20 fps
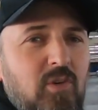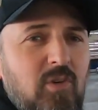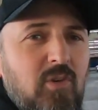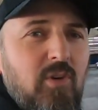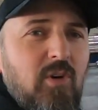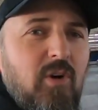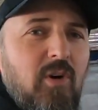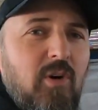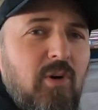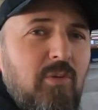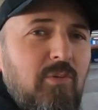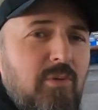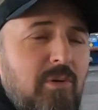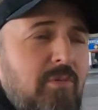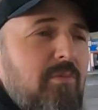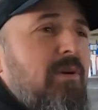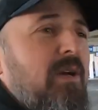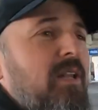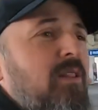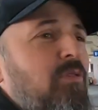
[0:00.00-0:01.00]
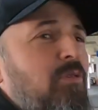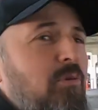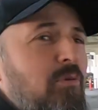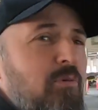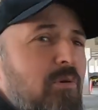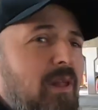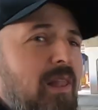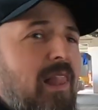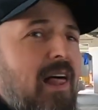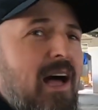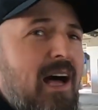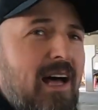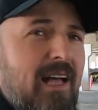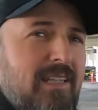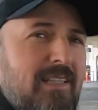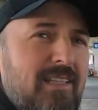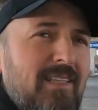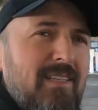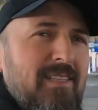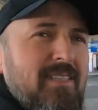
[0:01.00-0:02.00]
So we went through a lot,